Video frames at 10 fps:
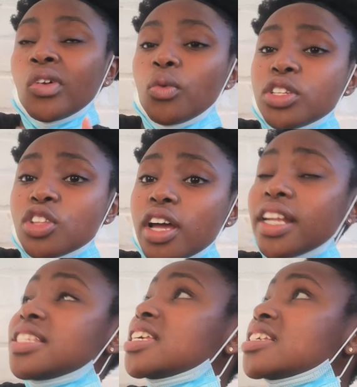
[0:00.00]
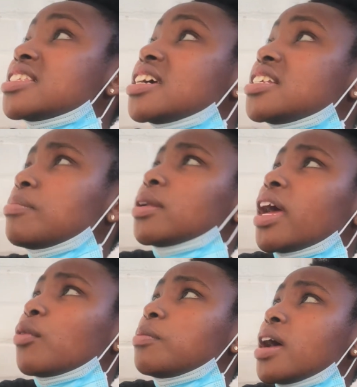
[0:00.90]
We start at 6:30, but
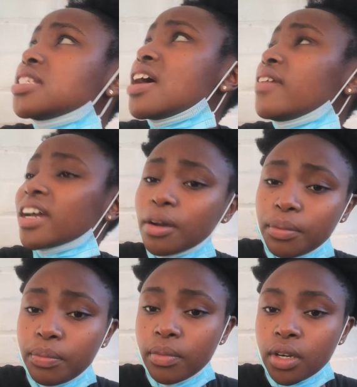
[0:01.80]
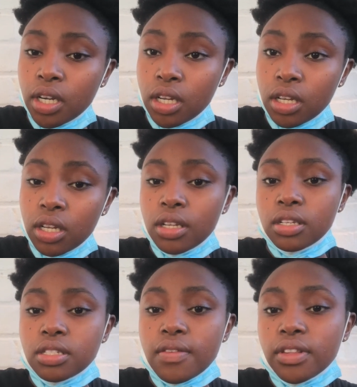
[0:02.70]
like we must have 7:30. Like a
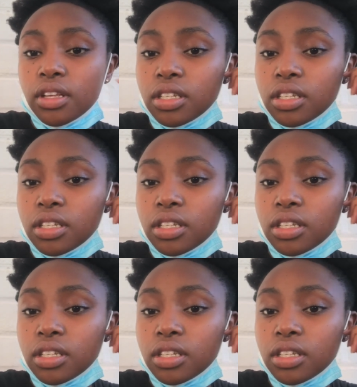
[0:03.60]
7:30.